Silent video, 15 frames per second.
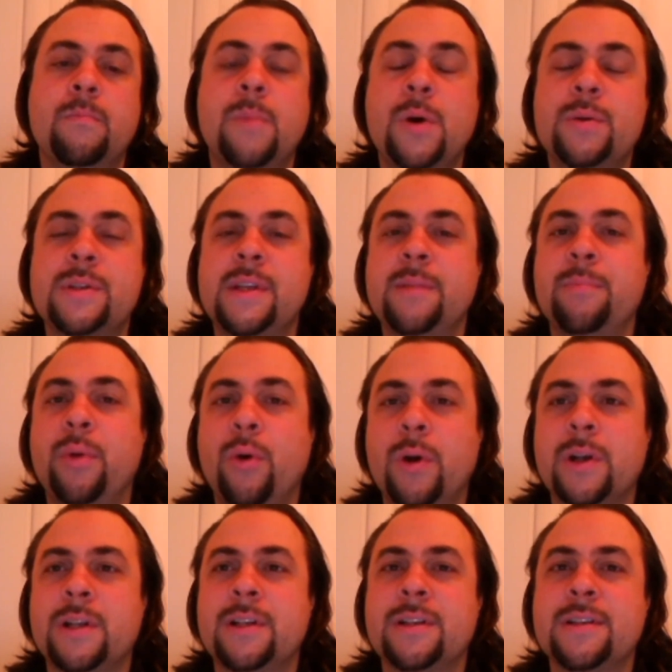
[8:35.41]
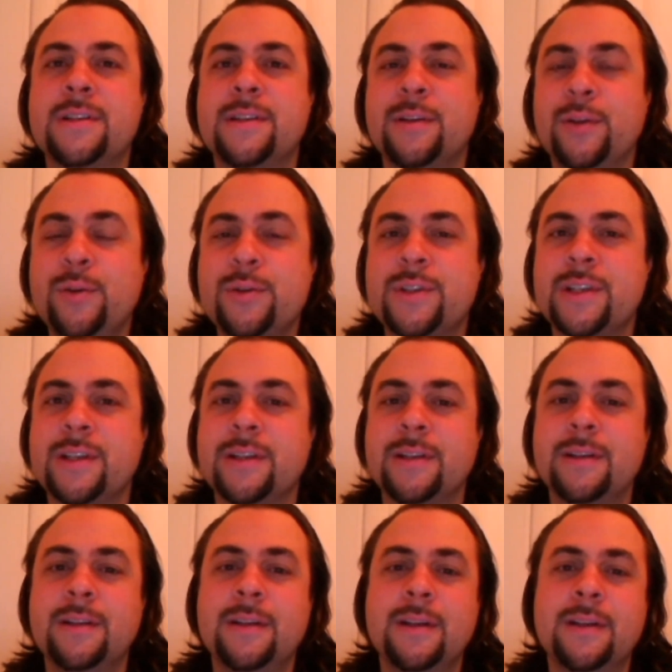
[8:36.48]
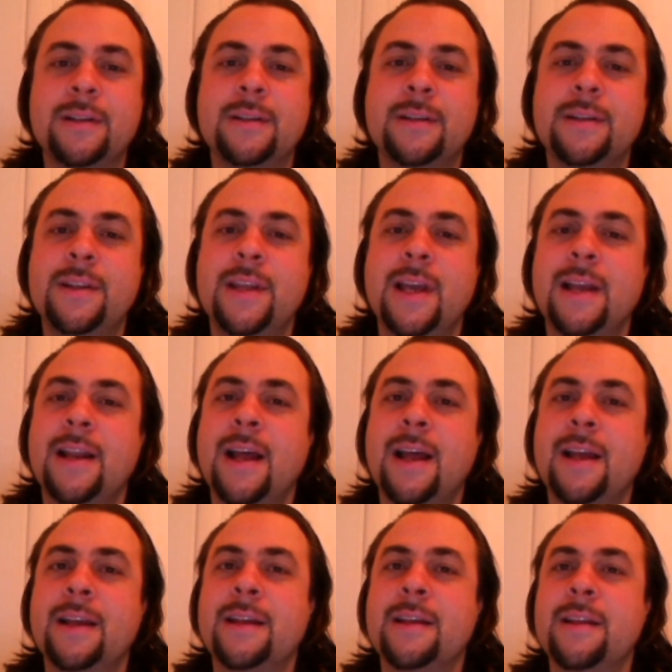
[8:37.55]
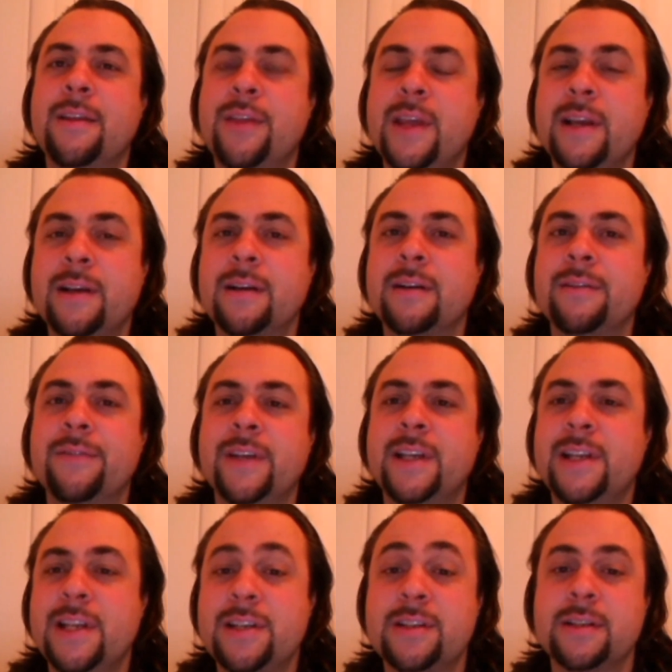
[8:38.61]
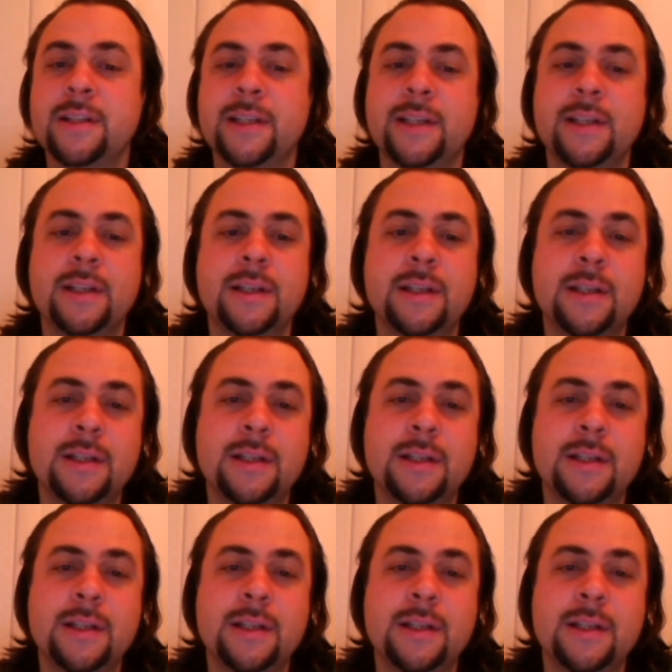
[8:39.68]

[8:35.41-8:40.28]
most important solution that I think of initially.